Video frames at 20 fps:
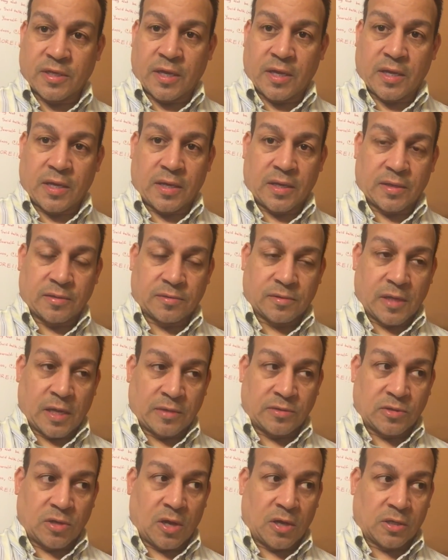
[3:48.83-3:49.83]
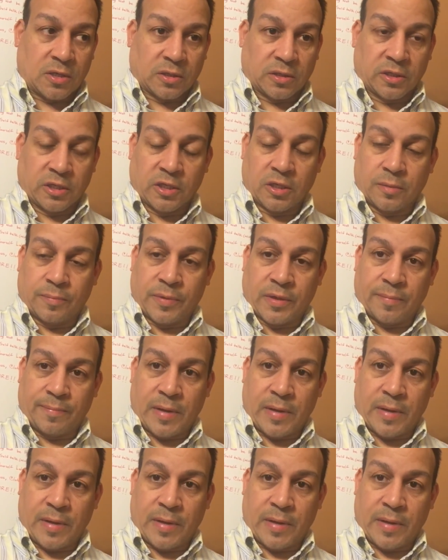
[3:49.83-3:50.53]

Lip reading: I talk a little bit